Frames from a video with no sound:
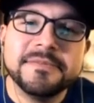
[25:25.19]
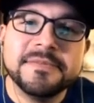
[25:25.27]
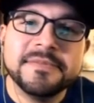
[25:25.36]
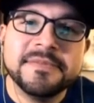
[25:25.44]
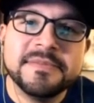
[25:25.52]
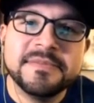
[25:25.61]

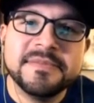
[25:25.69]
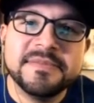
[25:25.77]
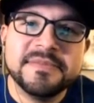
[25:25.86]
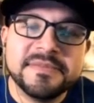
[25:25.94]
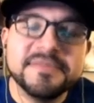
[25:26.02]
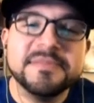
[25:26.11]

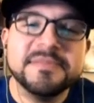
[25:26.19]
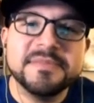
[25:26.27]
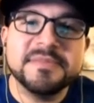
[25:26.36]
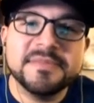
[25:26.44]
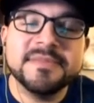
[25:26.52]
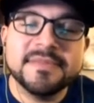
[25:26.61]

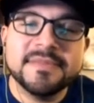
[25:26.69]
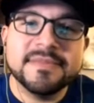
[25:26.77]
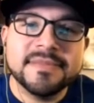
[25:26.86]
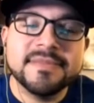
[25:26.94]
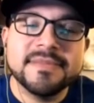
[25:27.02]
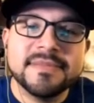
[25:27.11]

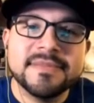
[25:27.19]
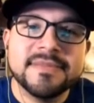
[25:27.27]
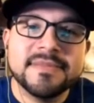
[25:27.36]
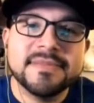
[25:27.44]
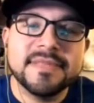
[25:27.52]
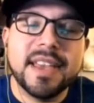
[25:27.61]

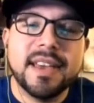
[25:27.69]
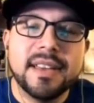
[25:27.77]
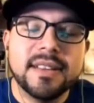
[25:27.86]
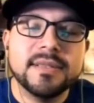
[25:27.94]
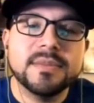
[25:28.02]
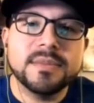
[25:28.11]

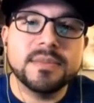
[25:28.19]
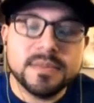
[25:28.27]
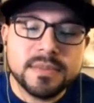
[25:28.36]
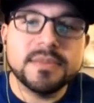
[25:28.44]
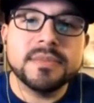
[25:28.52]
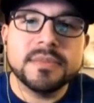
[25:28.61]

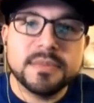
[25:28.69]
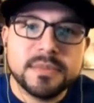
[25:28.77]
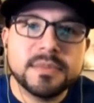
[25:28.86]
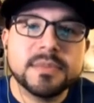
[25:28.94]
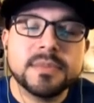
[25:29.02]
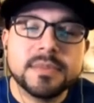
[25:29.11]

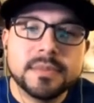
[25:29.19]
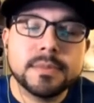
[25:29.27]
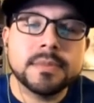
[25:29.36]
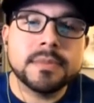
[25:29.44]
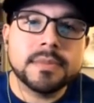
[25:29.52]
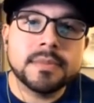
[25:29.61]

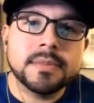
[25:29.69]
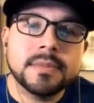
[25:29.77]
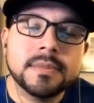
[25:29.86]
(silent)